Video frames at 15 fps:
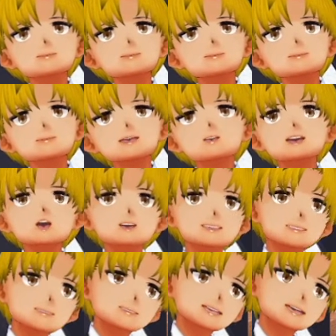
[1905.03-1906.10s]
Wait.
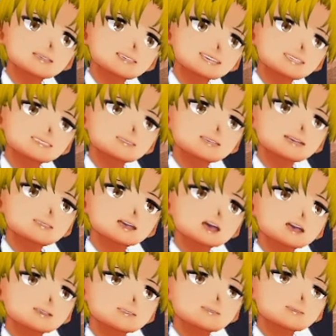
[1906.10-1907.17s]
Okay, I think that
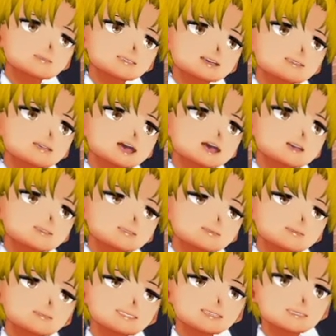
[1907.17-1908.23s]
was
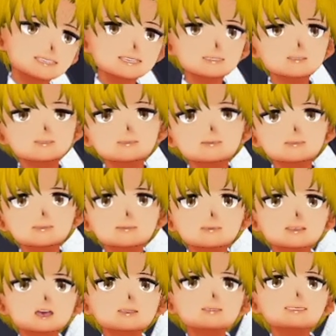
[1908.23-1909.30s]
okay. Let's
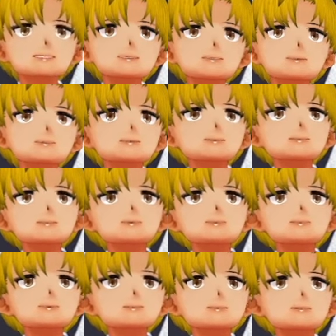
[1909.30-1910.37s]
go for it.
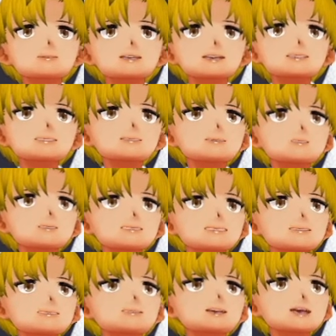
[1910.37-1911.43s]
Let us delete
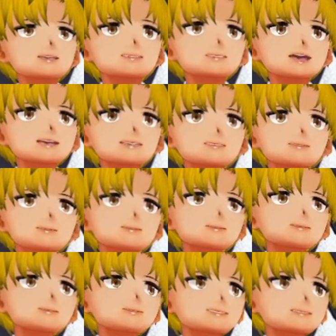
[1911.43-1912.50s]
the Monica
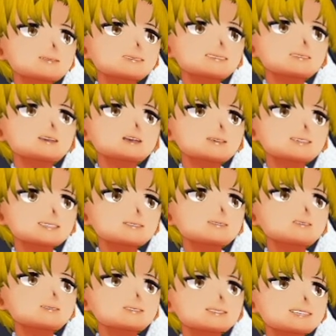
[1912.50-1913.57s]
and see if we'll get the
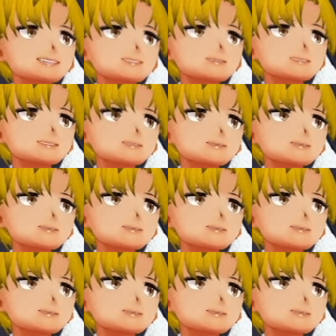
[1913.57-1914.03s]
good ending.